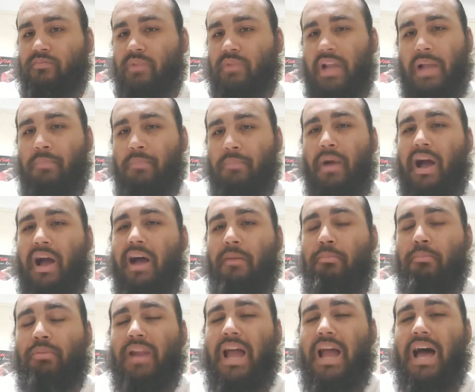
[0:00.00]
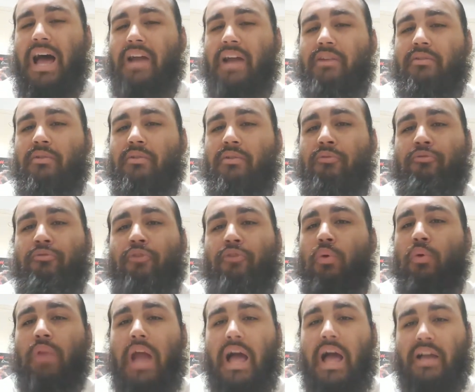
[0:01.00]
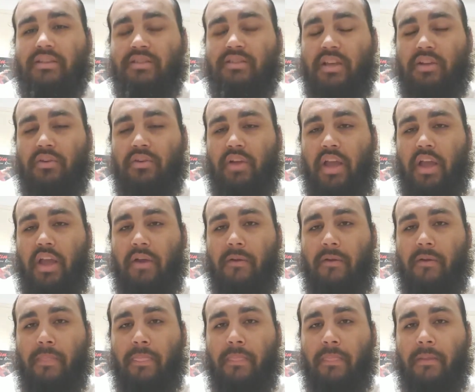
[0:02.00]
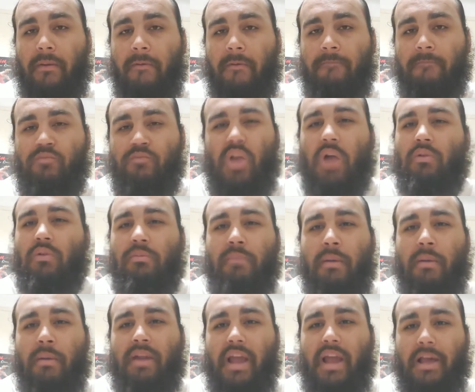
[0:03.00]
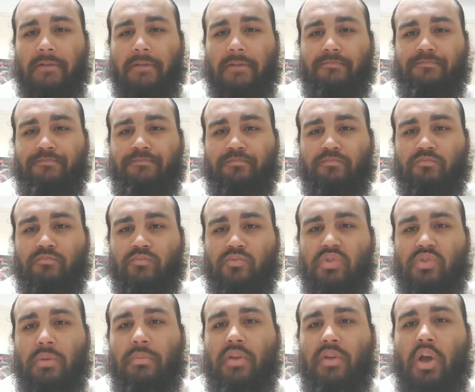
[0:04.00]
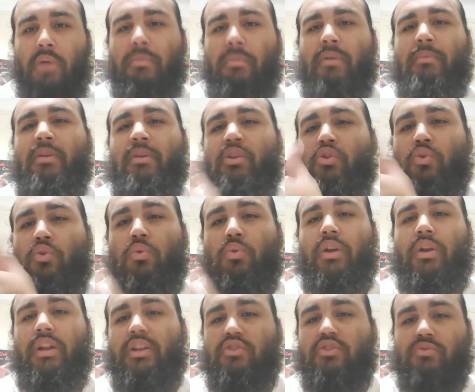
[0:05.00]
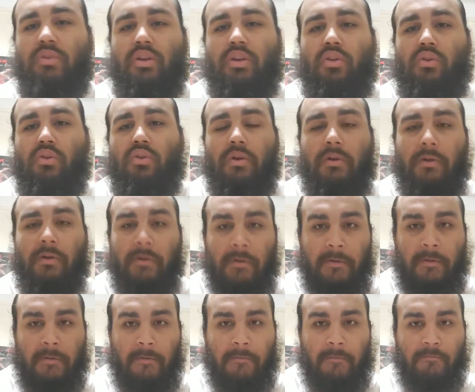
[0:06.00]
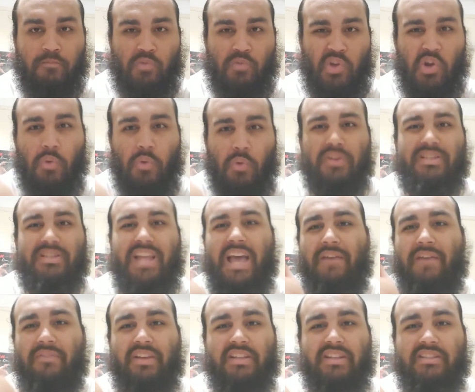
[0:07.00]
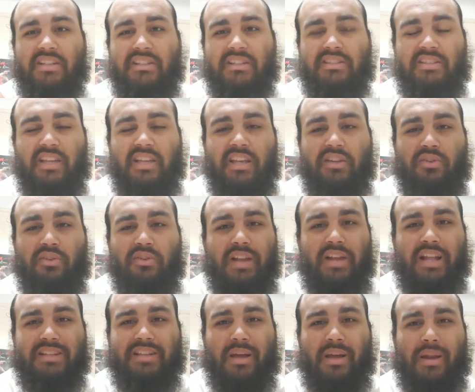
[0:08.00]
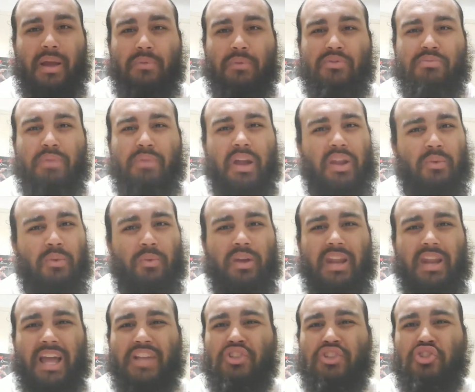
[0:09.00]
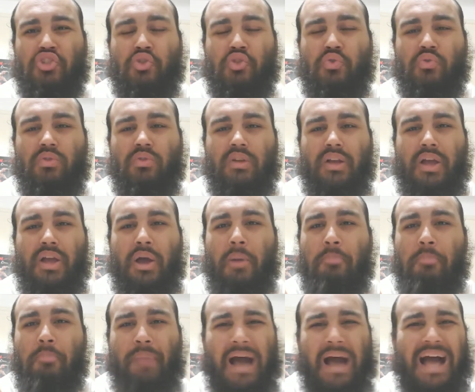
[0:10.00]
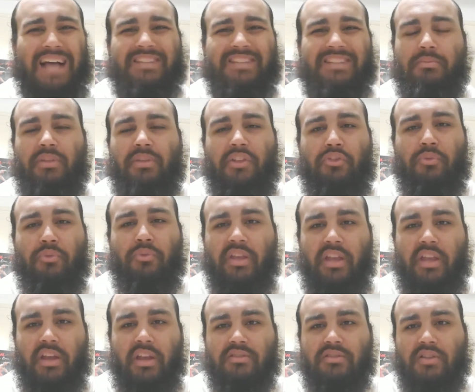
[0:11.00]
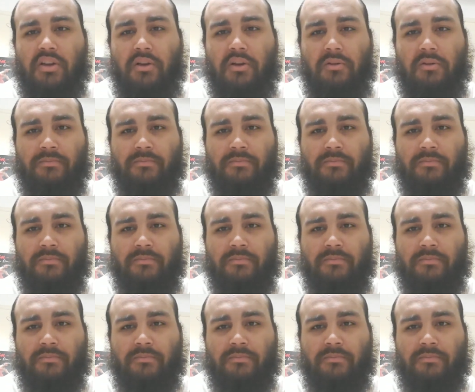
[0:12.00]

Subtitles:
Like blonde faux locks in her hair. Y'all remember that? Some of y'all may be newer in Israel or, you know, wasn't heavy into the scene during that time. That was probably what, like 2, possibly 3 years ago.